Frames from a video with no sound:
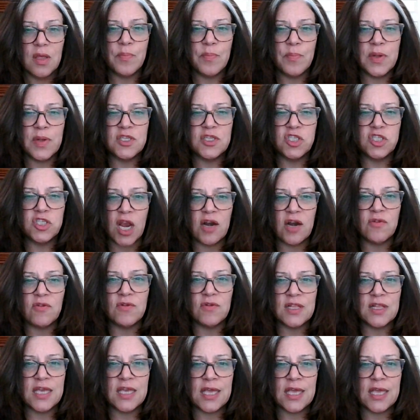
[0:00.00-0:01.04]
but
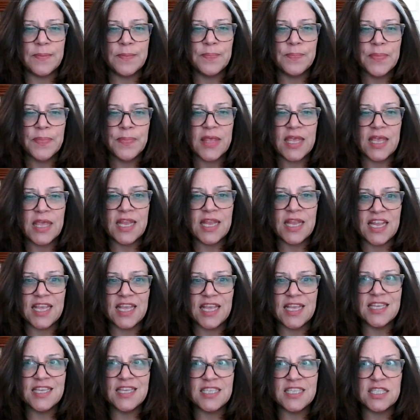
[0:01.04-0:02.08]
generally it
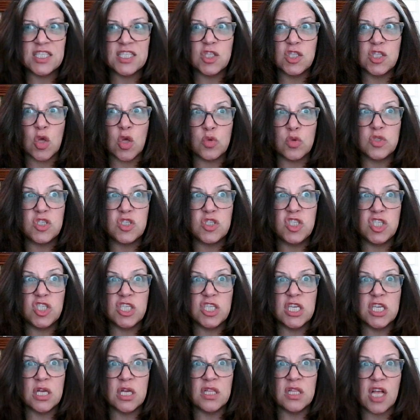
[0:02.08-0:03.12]
is those
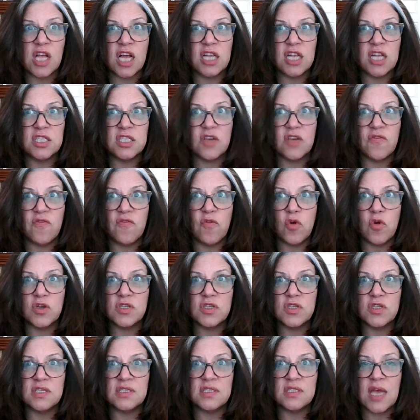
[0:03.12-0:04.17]
geologic
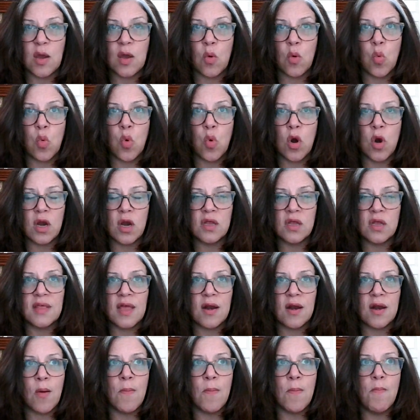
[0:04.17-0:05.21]
forces at work
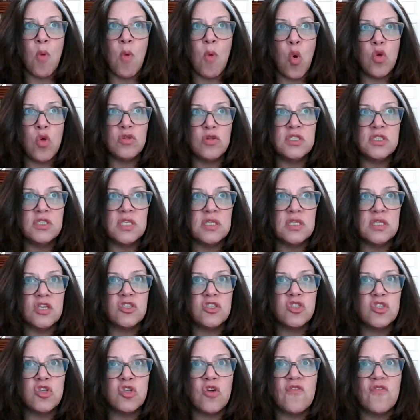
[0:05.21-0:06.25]
that are molding the
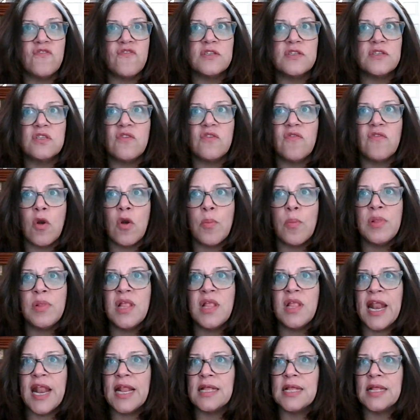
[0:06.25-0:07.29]
surface of our
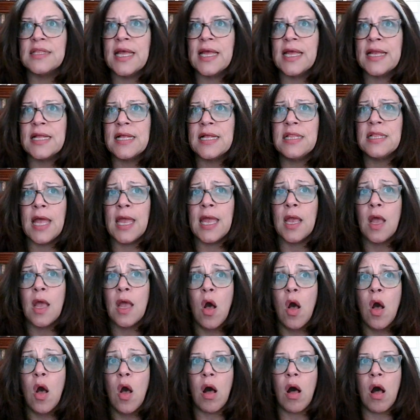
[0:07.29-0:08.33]
planet like clay
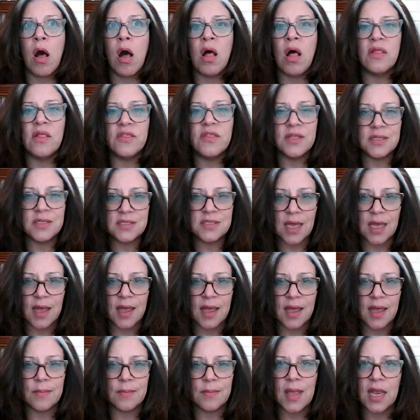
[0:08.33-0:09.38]
all the
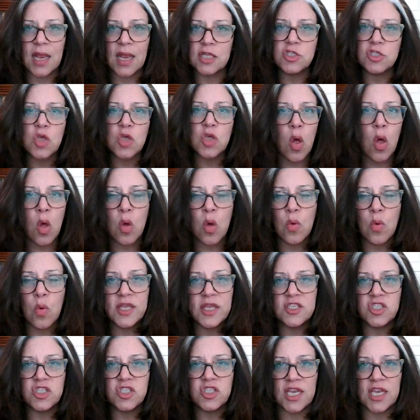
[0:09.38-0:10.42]
time, and it's
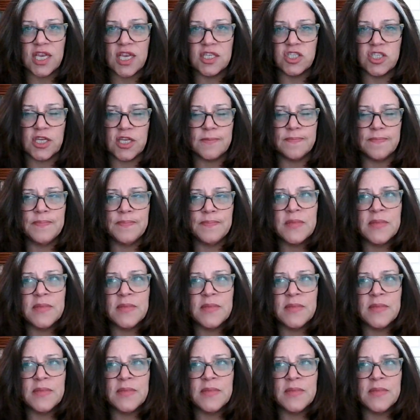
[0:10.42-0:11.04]
always changing.